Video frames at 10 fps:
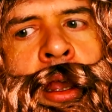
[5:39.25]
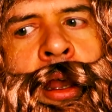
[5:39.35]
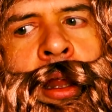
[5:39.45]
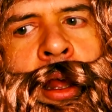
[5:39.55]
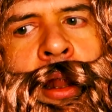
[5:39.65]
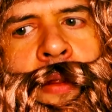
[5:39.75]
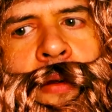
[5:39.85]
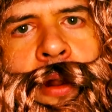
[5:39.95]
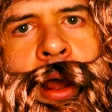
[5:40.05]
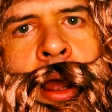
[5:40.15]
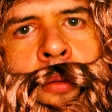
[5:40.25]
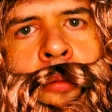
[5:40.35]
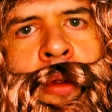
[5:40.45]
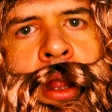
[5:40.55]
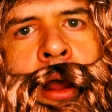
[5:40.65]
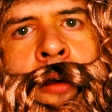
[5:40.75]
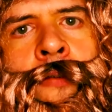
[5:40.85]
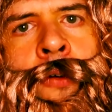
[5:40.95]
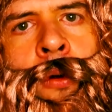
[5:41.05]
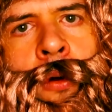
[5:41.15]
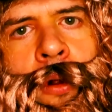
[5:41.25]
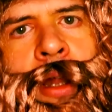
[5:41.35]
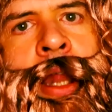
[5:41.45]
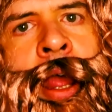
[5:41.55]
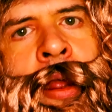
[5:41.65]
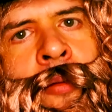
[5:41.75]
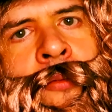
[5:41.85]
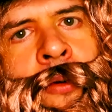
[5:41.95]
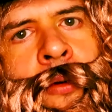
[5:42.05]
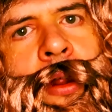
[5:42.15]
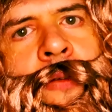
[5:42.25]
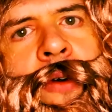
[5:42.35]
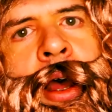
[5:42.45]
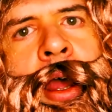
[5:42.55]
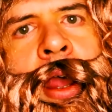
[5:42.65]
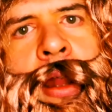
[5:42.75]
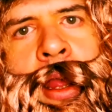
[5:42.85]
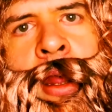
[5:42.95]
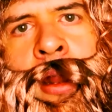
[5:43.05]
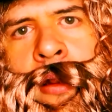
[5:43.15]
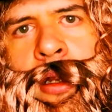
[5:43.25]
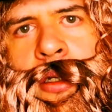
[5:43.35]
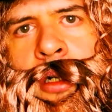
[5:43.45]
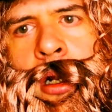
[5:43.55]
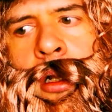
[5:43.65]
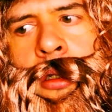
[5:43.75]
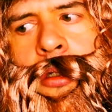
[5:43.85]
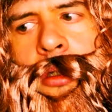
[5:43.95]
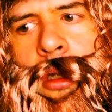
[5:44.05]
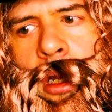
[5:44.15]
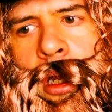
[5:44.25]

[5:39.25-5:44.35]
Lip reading: And I thought I would be a fool, a damn fool, if I ate any of these chocolates,